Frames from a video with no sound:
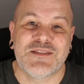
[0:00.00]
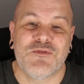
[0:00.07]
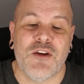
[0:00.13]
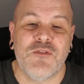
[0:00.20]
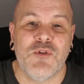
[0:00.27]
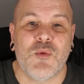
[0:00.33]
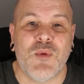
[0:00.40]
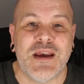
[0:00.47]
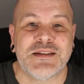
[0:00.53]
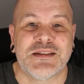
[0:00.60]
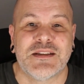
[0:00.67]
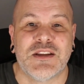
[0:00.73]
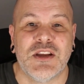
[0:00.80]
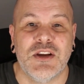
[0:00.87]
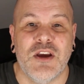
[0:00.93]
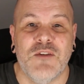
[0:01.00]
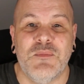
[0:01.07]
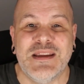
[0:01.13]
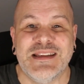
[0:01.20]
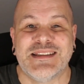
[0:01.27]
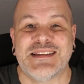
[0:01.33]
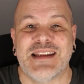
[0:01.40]
friend requests that have
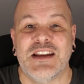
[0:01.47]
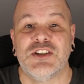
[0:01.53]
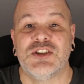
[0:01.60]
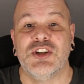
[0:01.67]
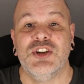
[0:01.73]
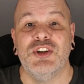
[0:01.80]
been sent to